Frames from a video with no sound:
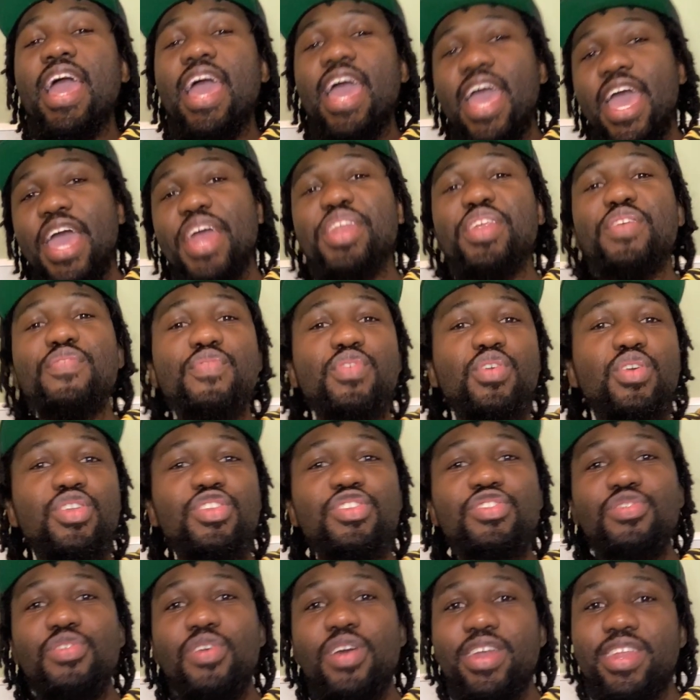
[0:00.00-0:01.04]
and if you
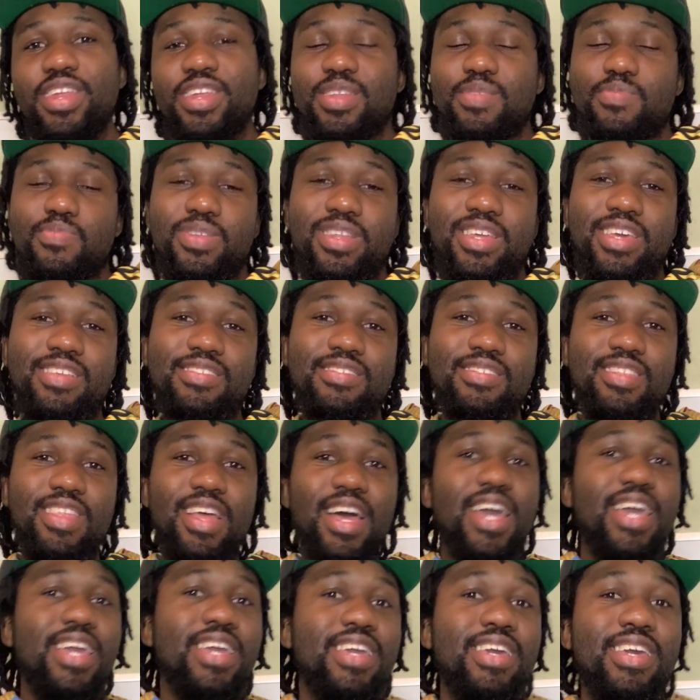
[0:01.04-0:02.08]
enjoyed it, please
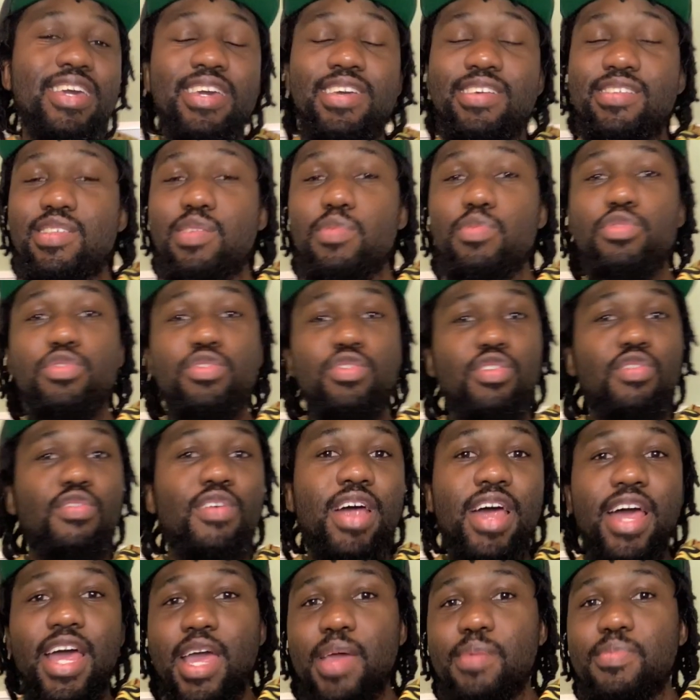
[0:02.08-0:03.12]
like,
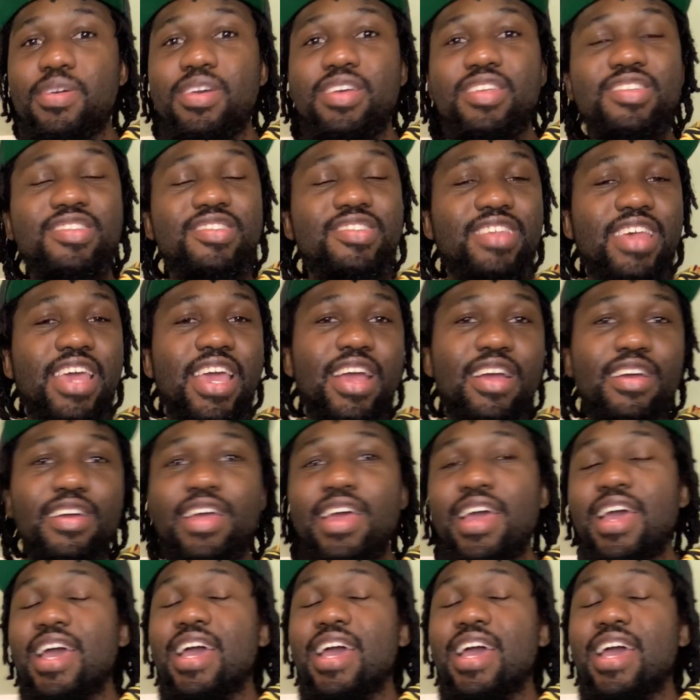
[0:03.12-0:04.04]
subscribe, share,